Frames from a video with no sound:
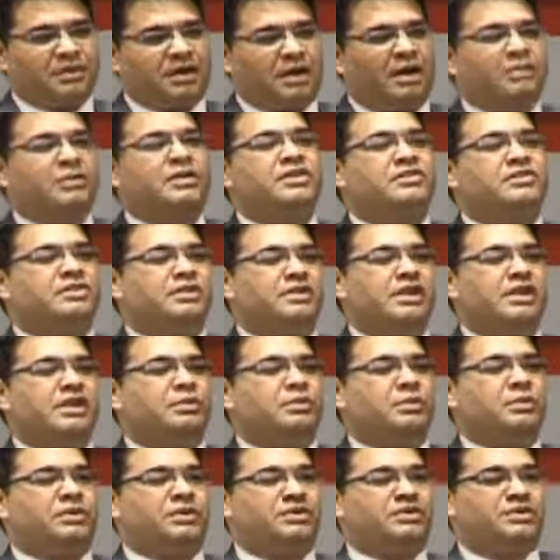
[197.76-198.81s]
commercial
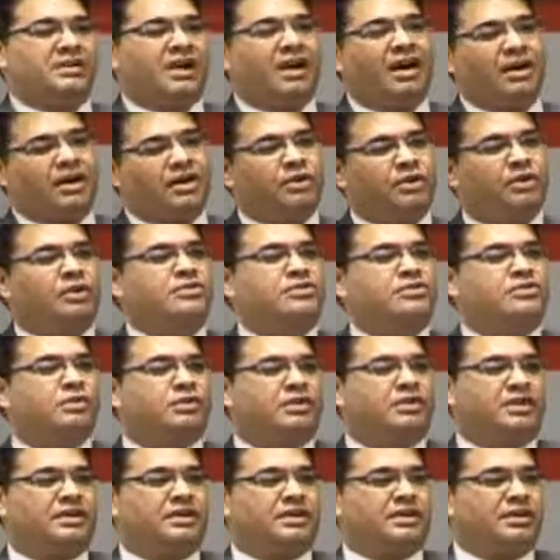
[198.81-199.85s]
networks are not
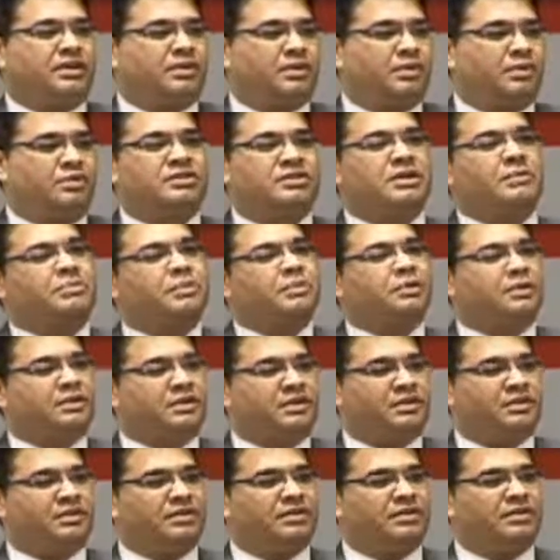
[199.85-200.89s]
suited to
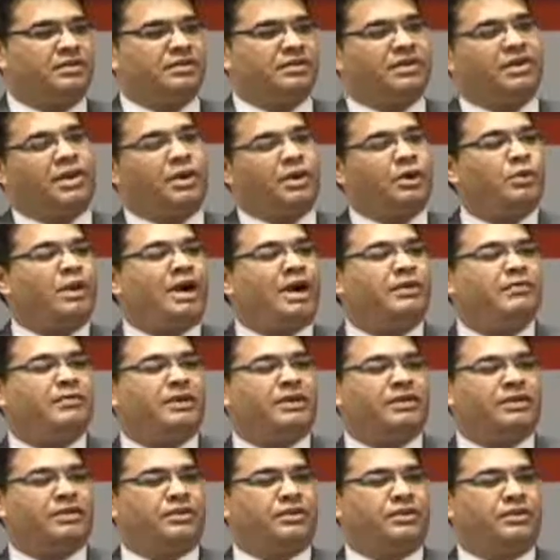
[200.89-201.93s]
support the
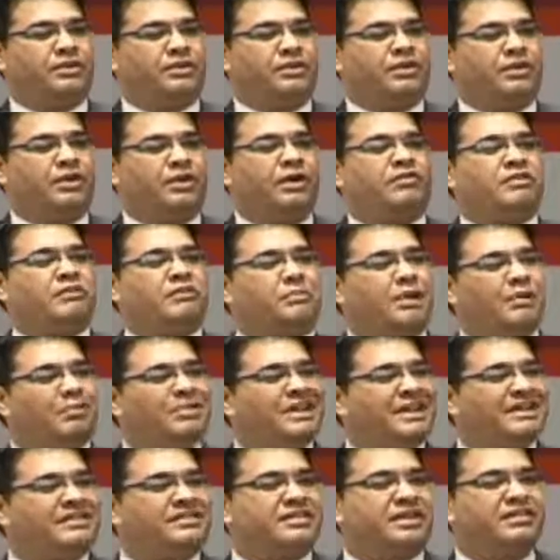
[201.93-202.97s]
requirement of a
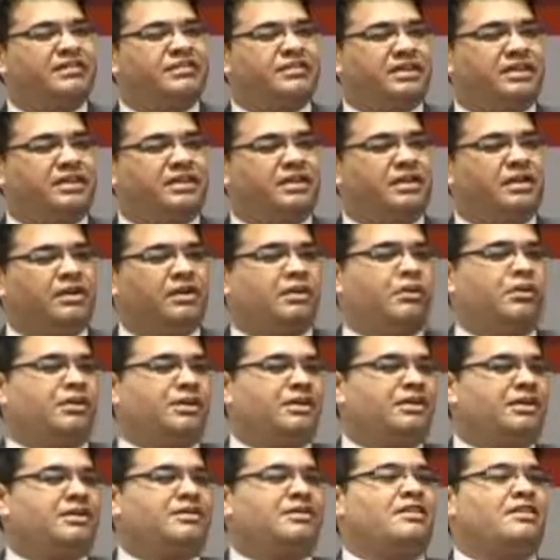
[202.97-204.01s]
public safety or
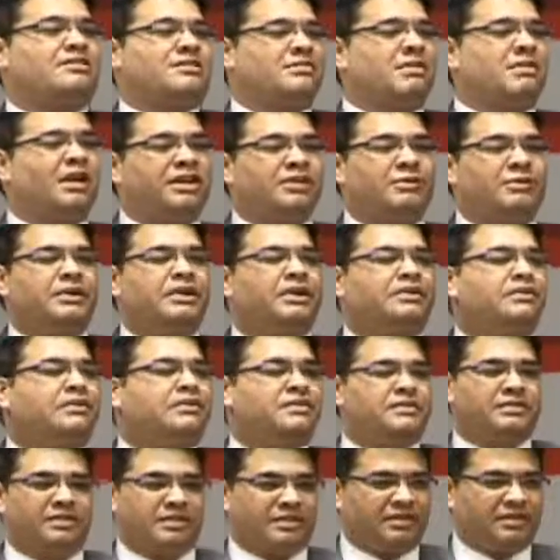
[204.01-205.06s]
a disaster management
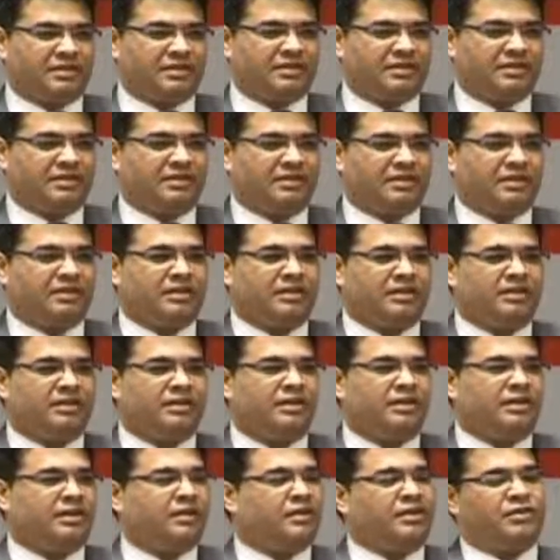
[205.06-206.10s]
agency.
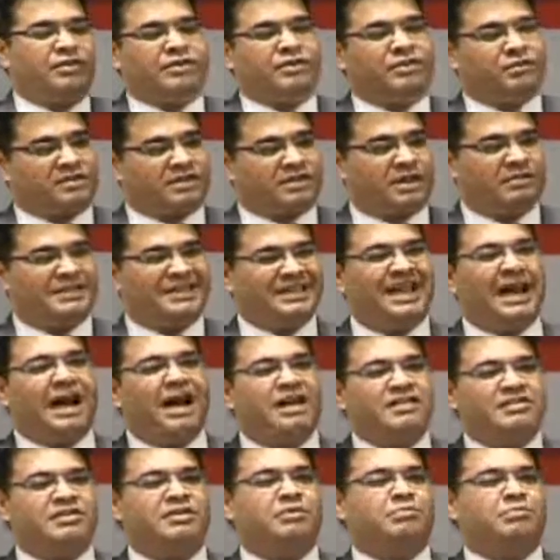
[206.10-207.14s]
Something
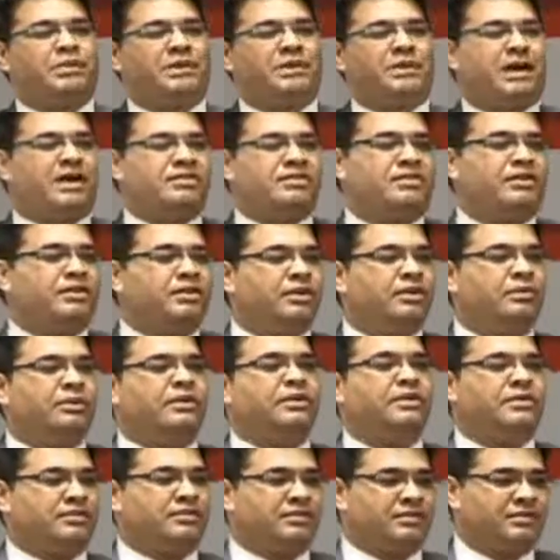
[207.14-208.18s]
as simple as a new
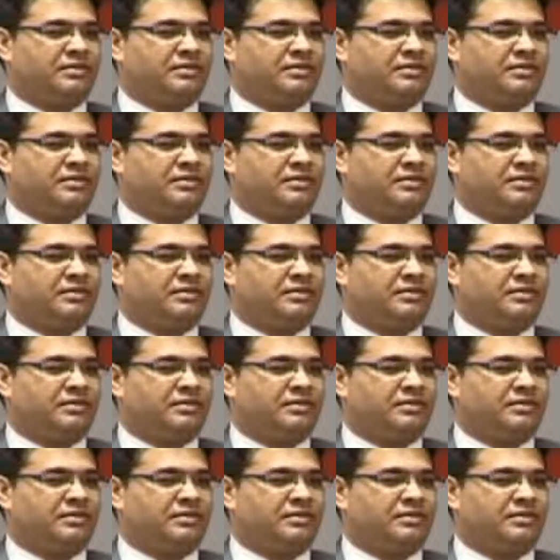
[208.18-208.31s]
year,